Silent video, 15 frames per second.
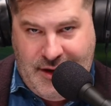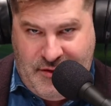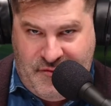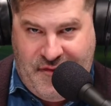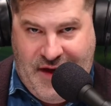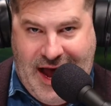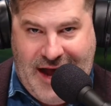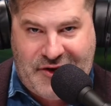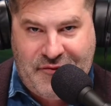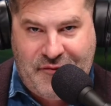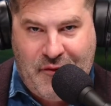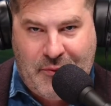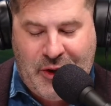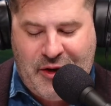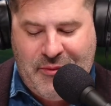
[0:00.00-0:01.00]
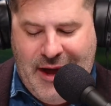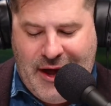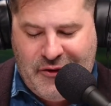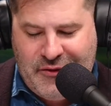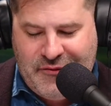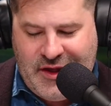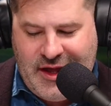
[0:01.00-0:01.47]
In fact, a former
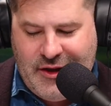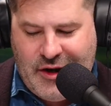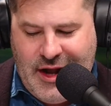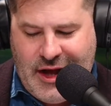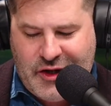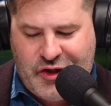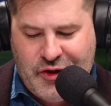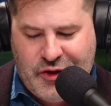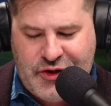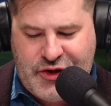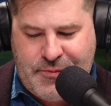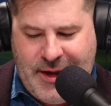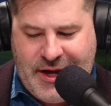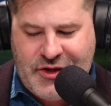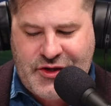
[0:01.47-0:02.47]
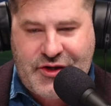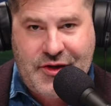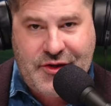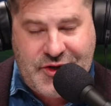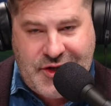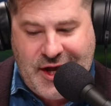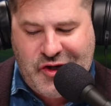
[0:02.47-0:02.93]
commander of the International
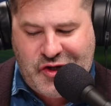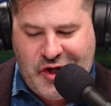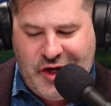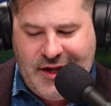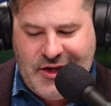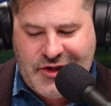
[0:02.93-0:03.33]
Space Station.